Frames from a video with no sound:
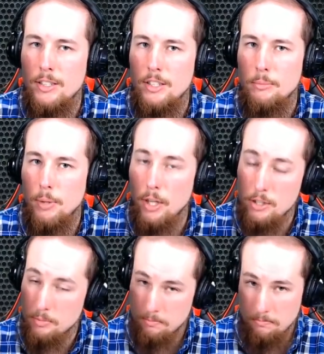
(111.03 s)

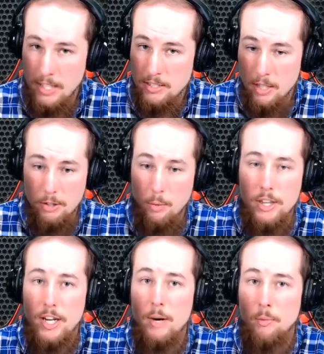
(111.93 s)
Because based on the way
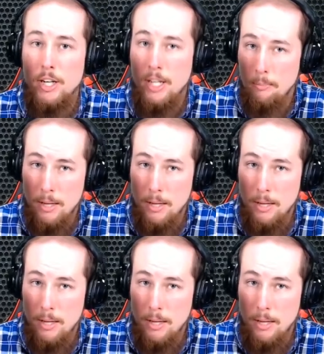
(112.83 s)
that I'm reading it,